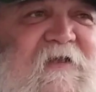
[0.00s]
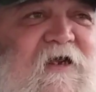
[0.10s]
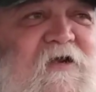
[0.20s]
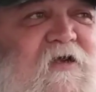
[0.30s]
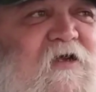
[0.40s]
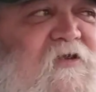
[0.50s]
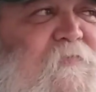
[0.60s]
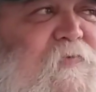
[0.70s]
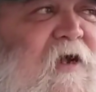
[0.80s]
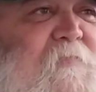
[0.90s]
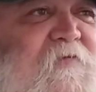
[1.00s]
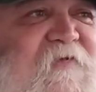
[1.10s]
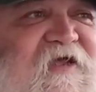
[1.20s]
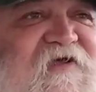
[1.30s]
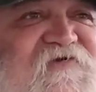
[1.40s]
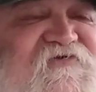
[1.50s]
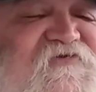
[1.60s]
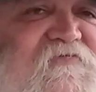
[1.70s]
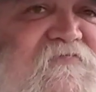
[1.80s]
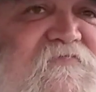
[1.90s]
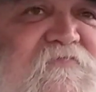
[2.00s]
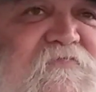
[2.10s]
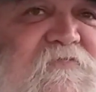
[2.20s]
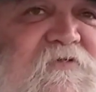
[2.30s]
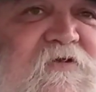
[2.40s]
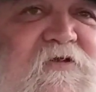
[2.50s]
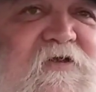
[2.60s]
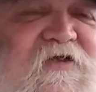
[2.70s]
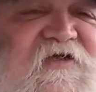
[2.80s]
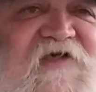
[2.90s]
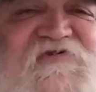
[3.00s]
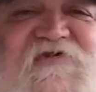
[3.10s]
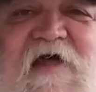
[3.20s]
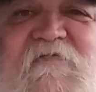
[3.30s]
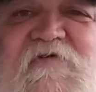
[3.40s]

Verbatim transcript: there. The problem is, it's not